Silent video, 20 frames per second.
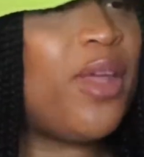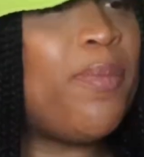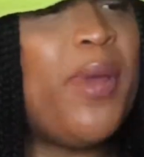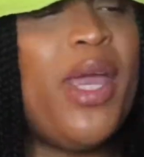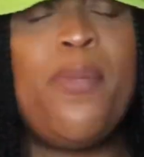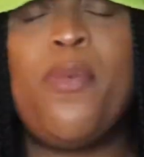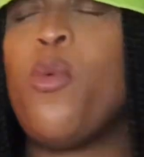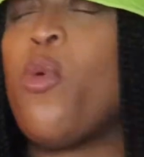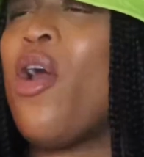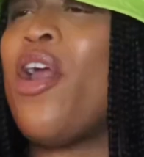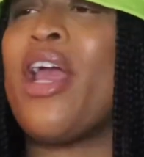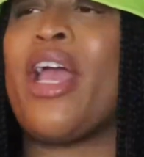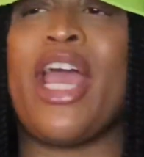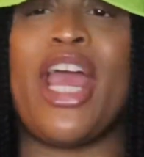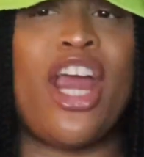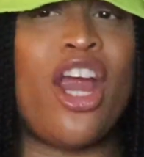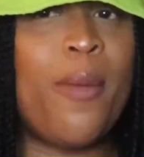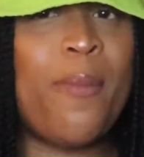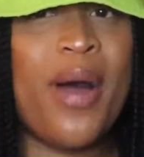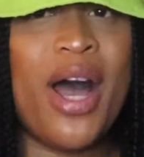the people
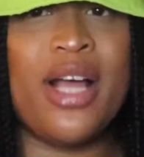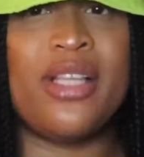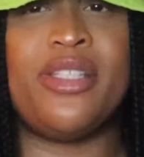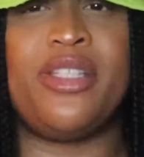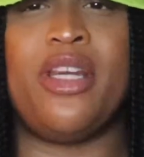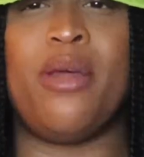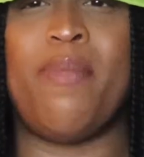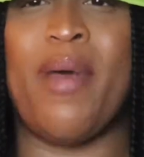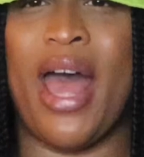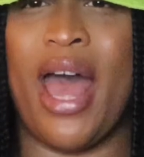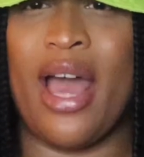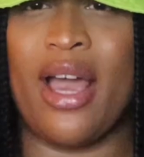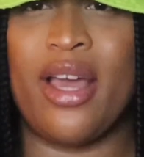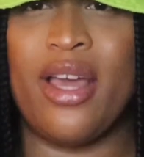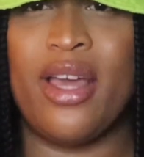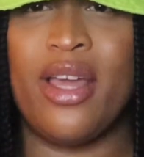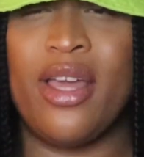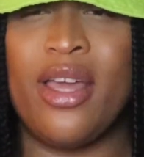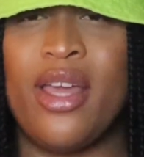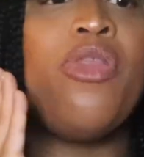wearing AirPods in the back.